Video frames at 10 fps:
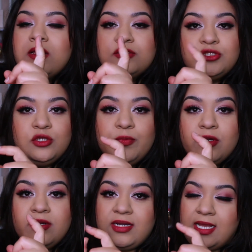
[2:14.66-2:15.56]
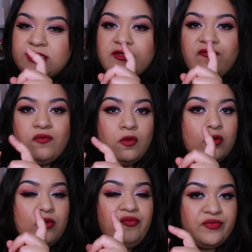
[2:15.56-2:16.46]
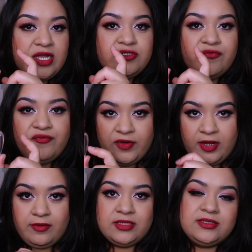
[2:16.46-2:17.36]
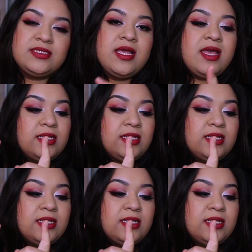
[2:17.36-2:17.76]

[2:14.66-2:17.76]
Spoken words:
Super nice floral fresh fragrance.